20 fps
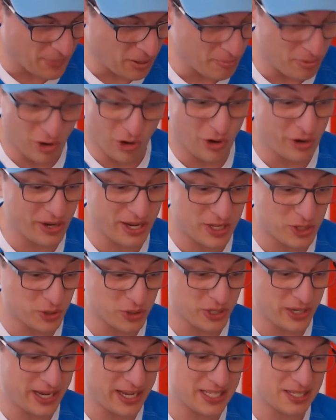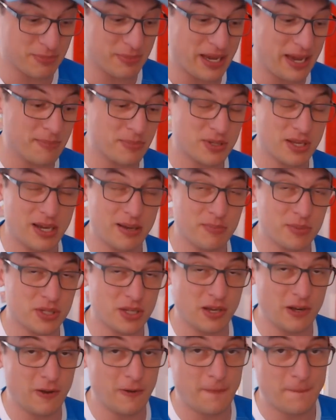Moroni's also had some game time.
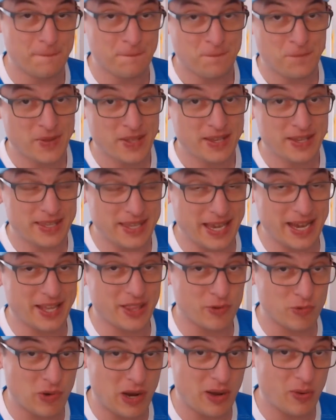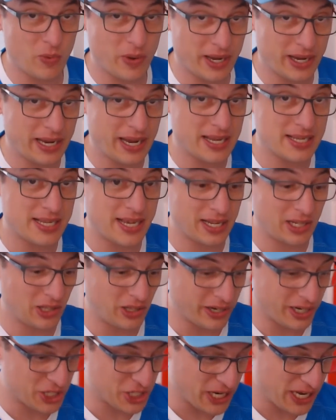So, yeah, the right wing has had a
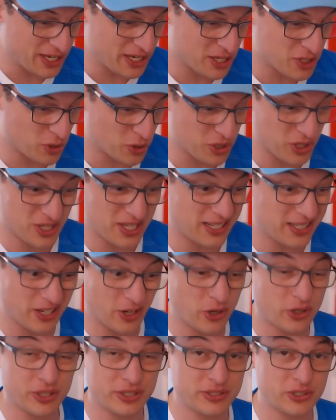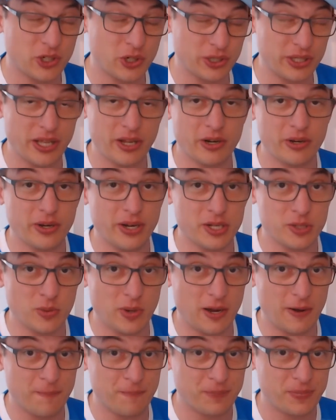lot of changes. Also, Santiago Cordero as
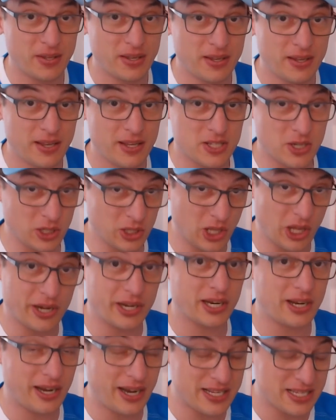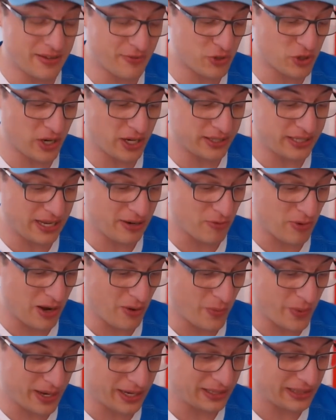well. So, a lot of guys have tried that right
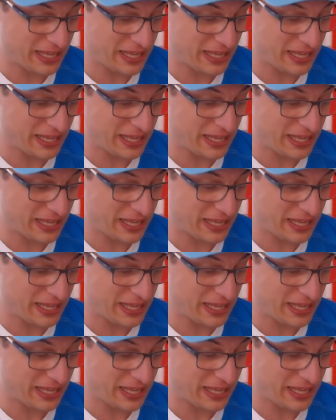wing.